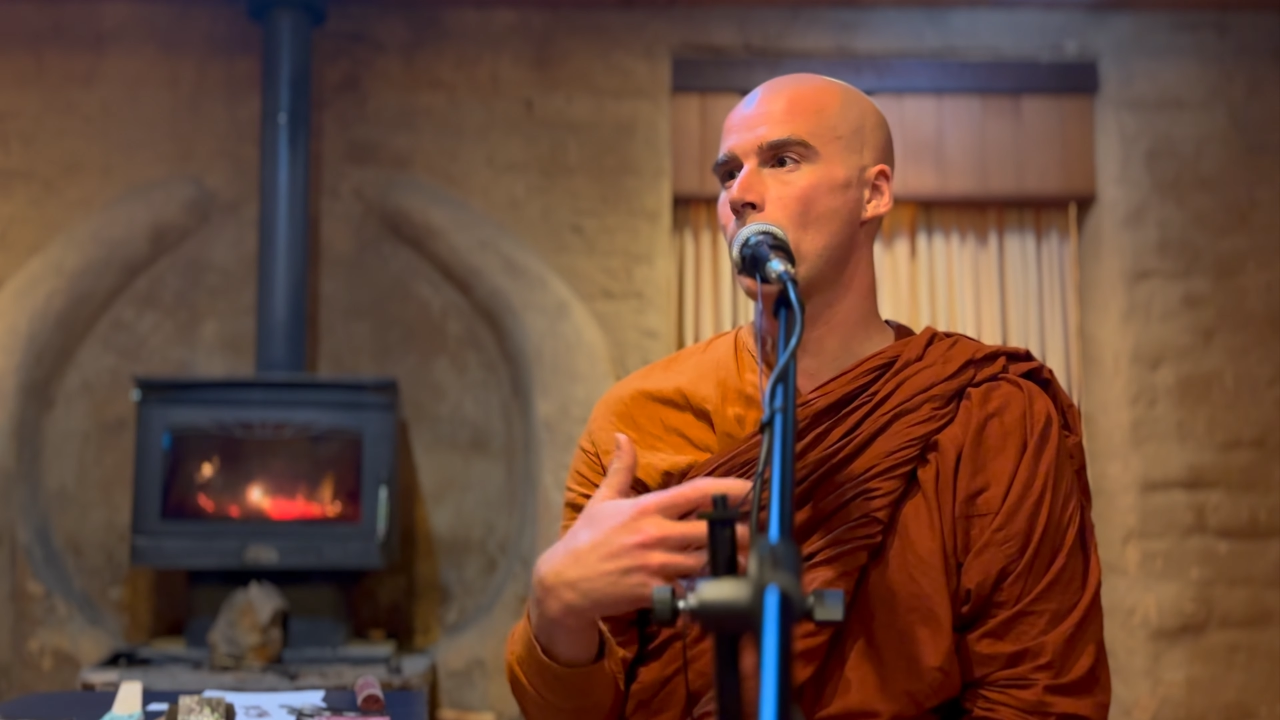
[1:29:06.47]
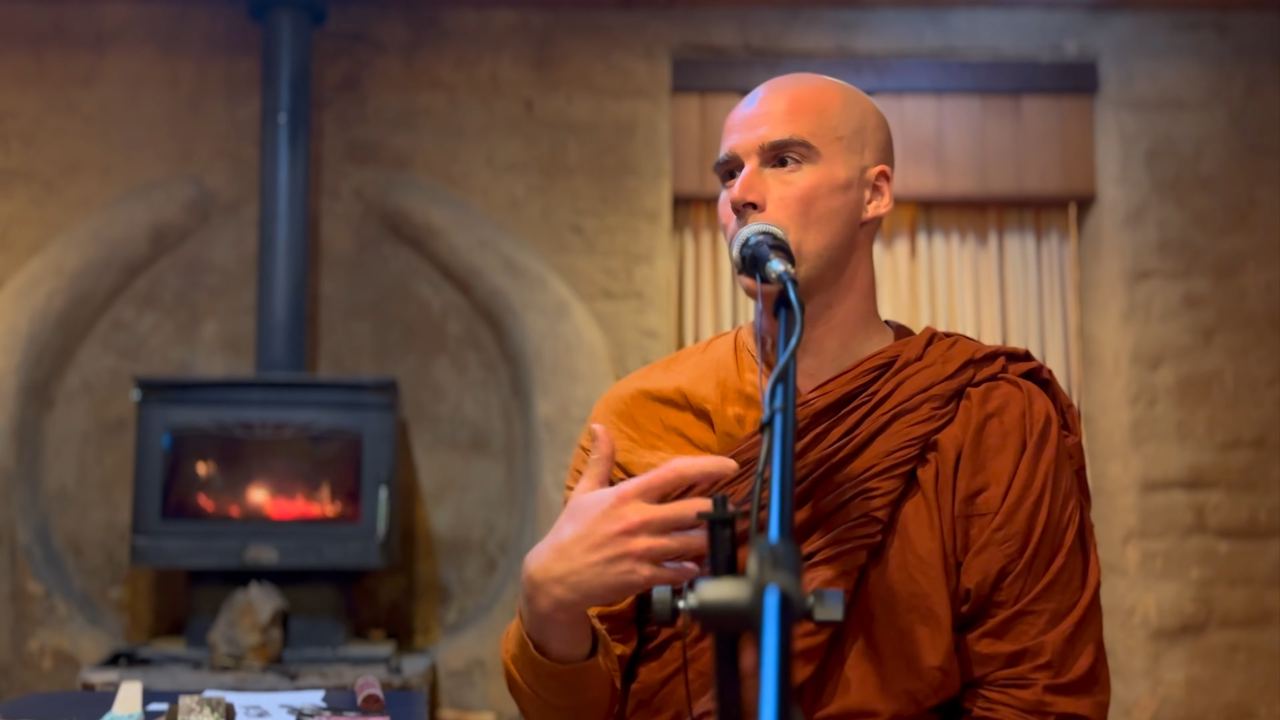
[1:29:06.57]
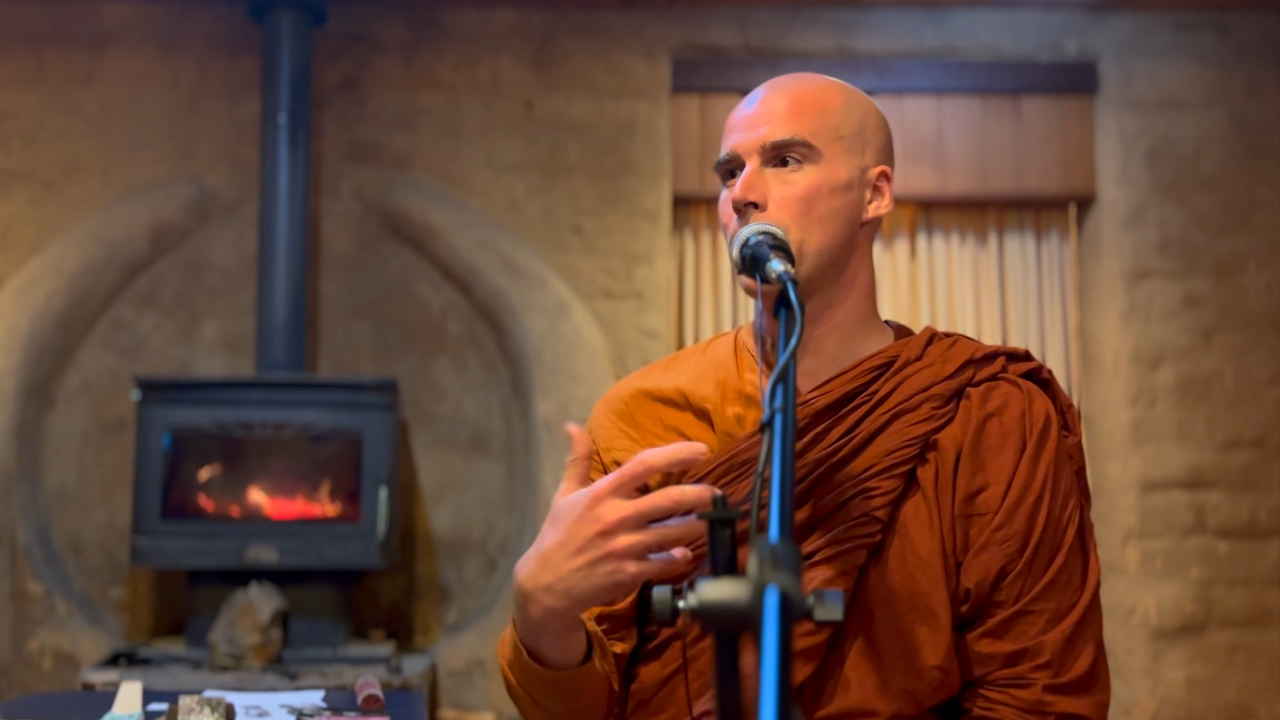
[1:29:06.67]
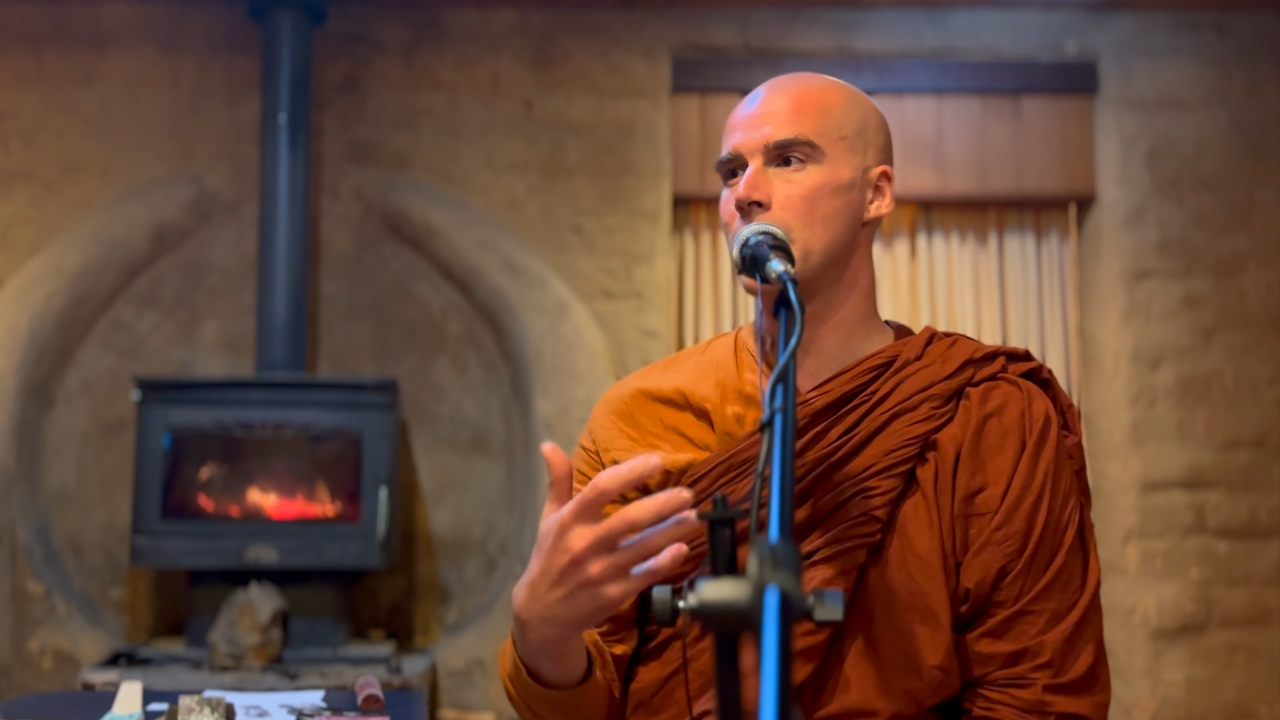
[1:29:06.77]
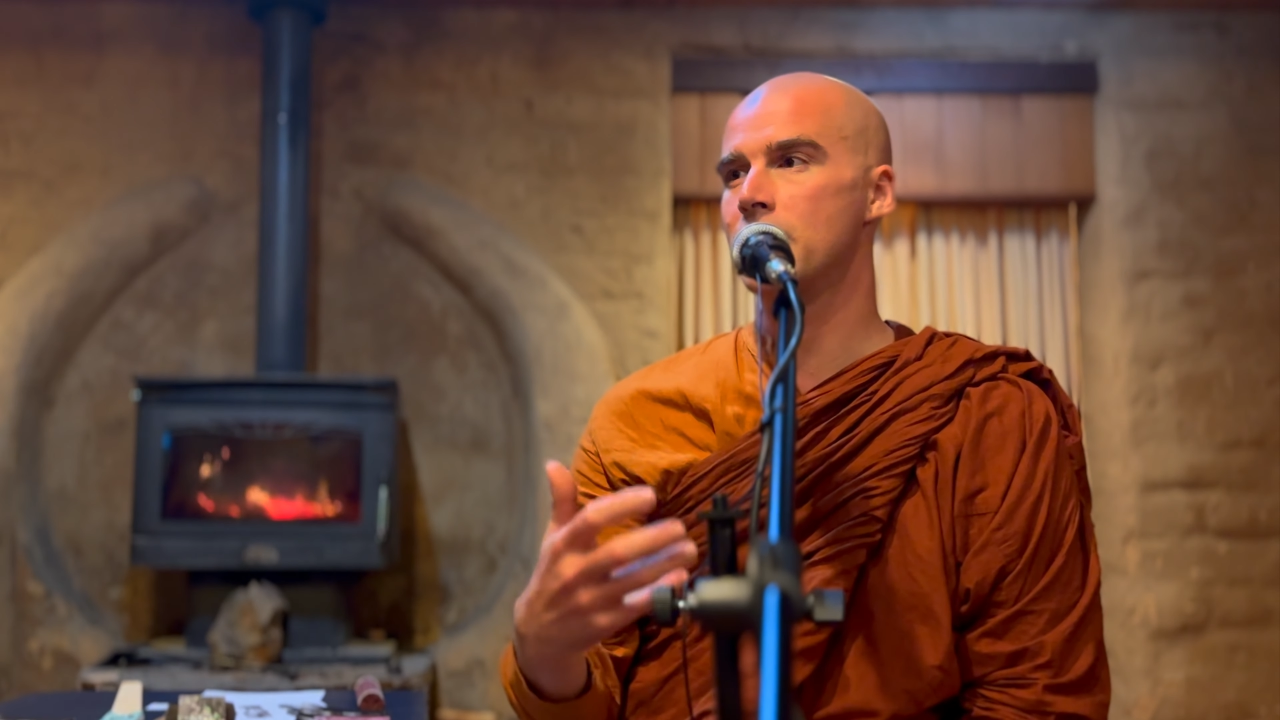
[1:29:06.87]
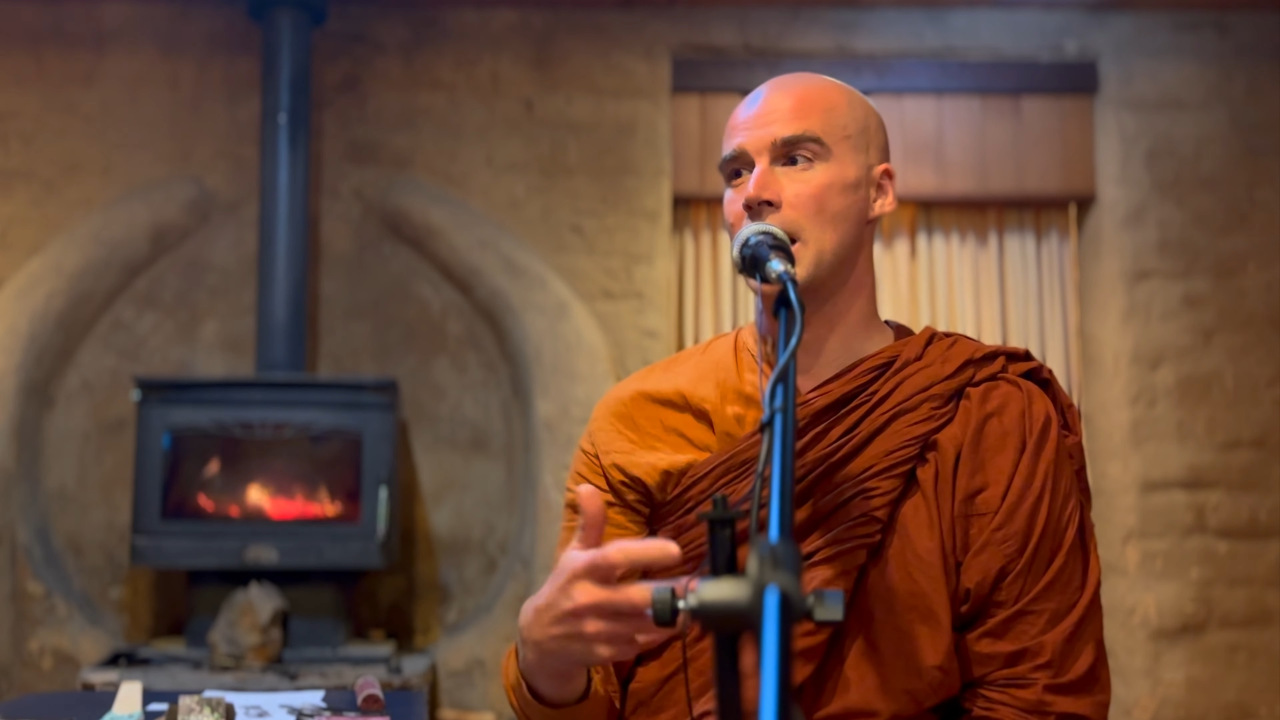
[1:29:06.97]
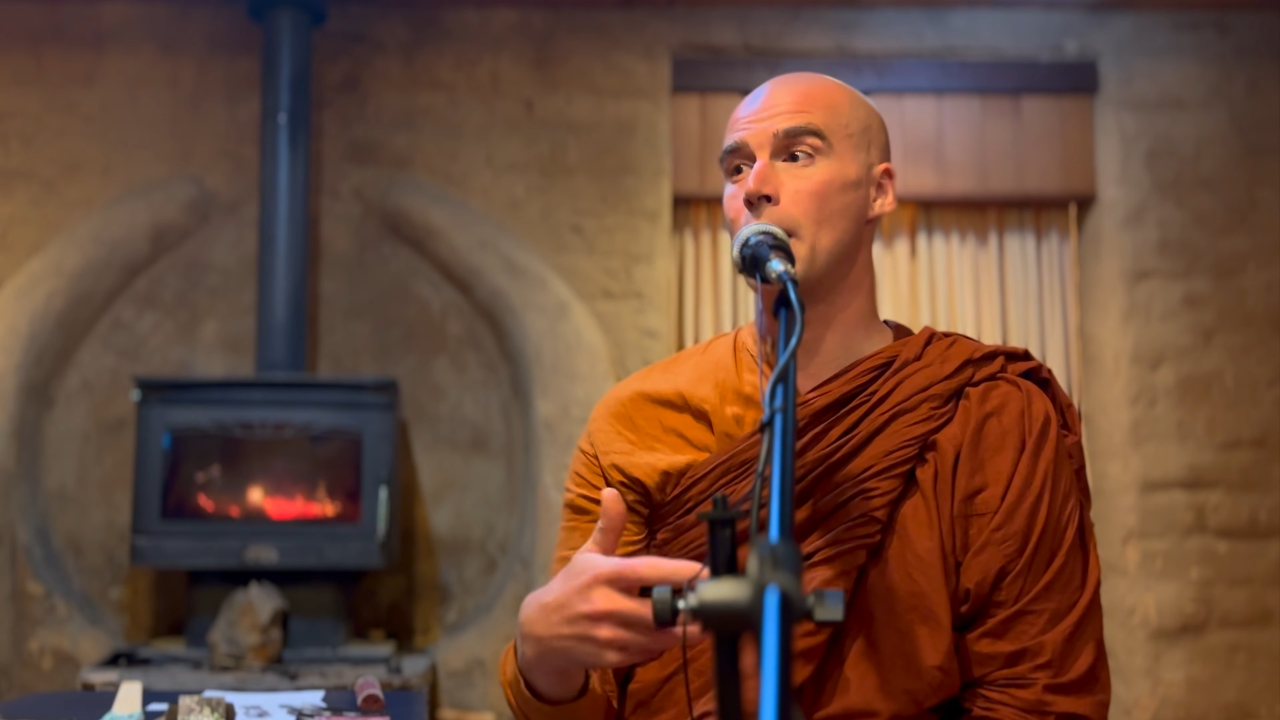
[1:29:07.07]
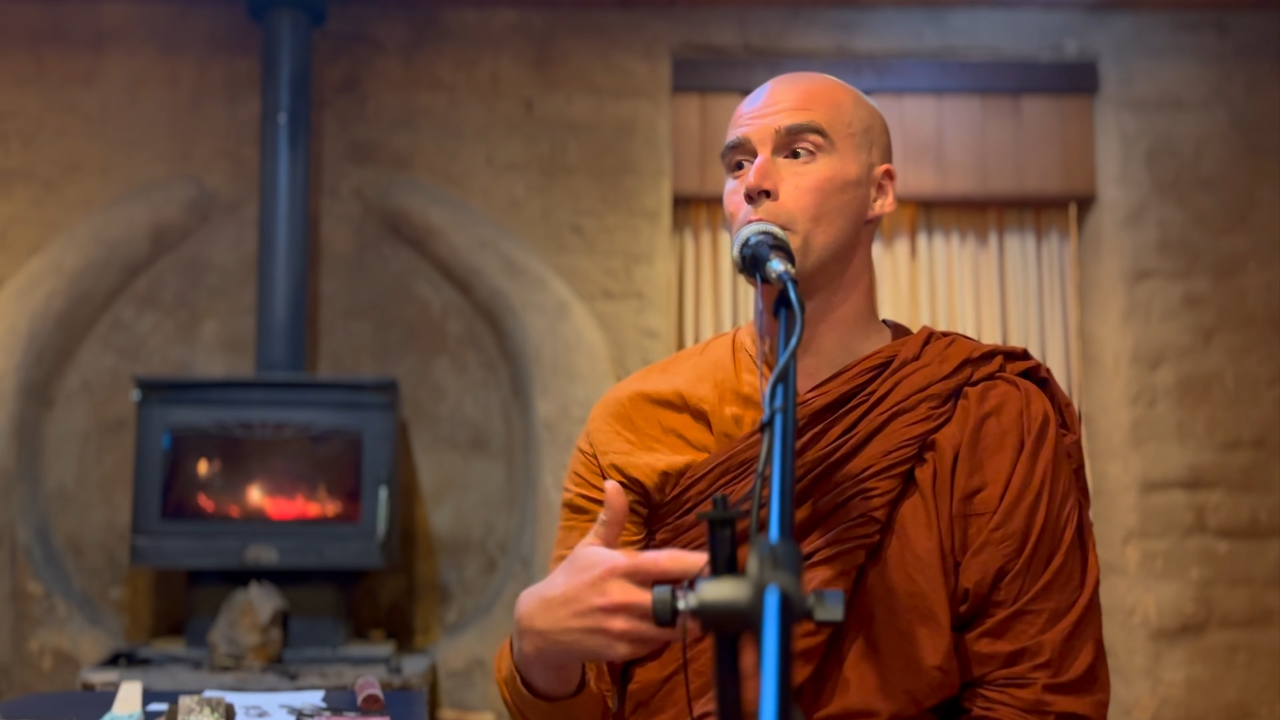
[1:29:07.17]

there's that